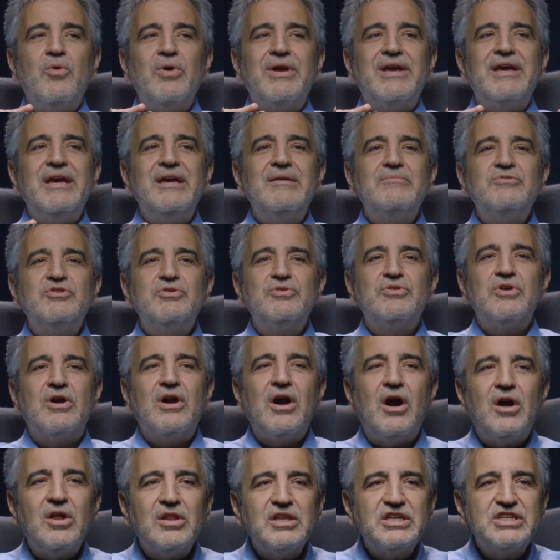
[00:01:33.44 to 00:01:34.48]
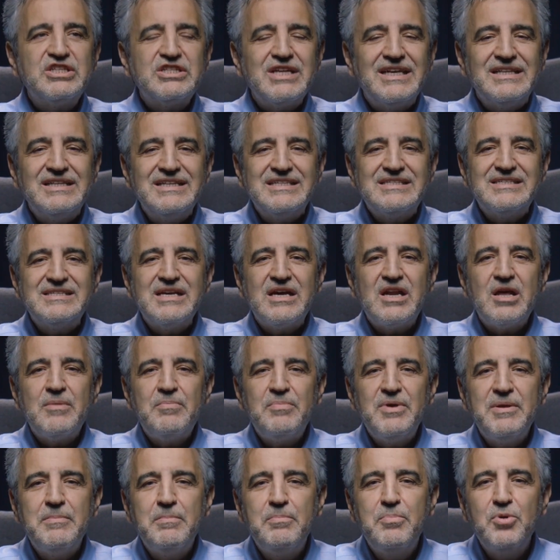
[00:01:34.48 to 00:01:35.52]
who came to the college and they set
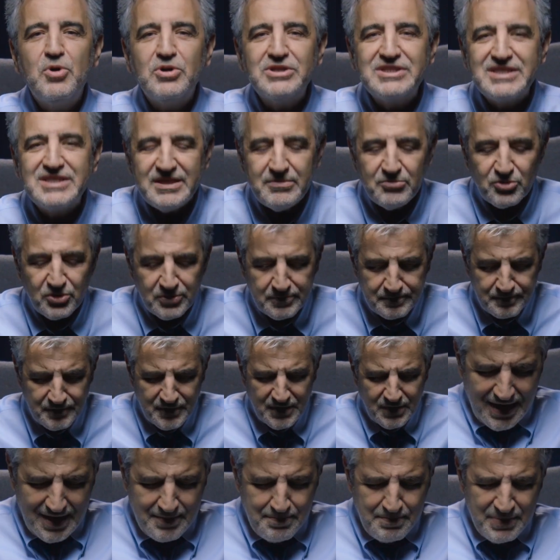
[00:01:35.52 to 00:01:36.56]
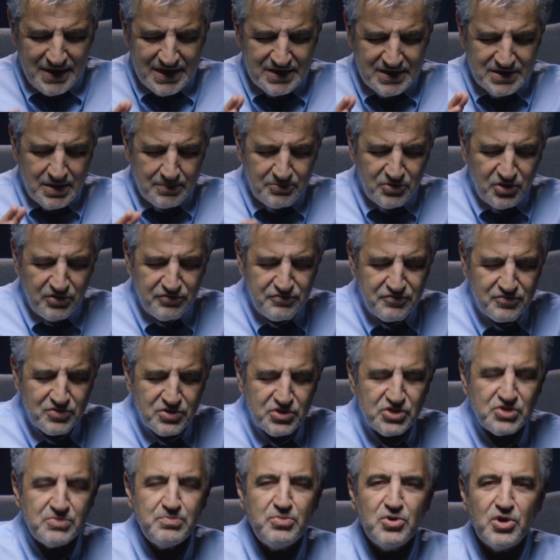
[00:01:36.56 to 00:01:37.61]
up a book table. I picked up the
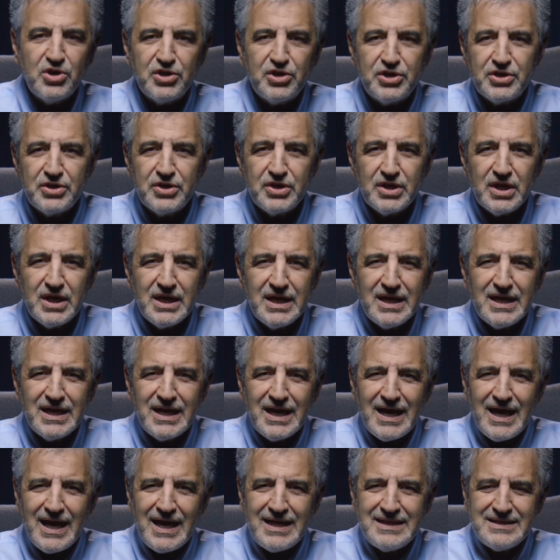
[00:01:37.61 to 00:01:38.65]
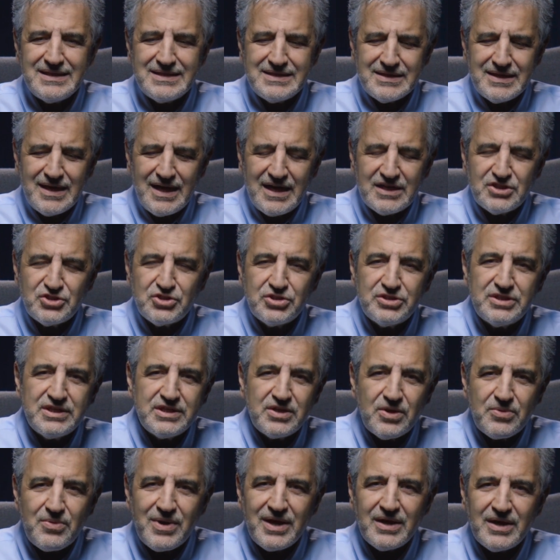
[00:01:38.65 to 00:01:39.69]
first book and I turned
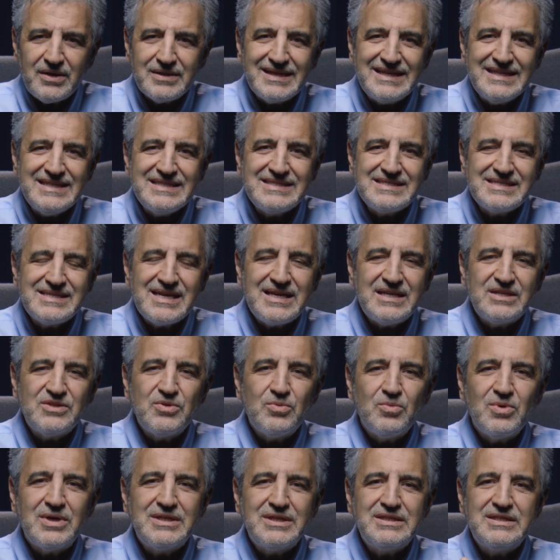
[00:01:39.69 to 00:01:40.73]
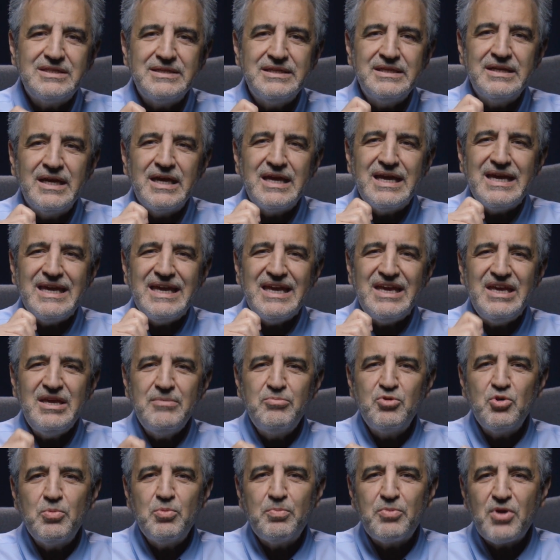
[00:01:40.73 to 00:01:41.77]
it around and it said what the
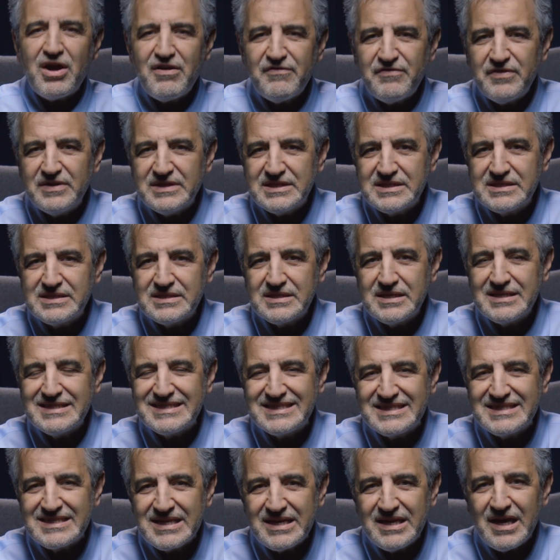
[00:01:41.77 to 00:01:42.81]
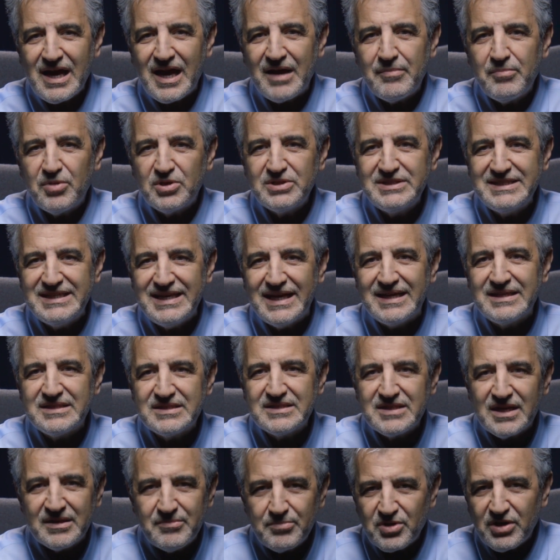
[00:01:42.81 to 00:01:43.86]
Hebrew prophets say about the
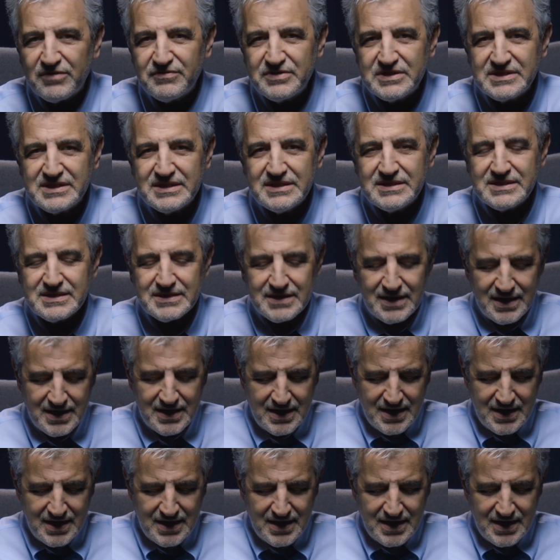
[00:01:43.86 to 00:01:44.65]
end time prophecies.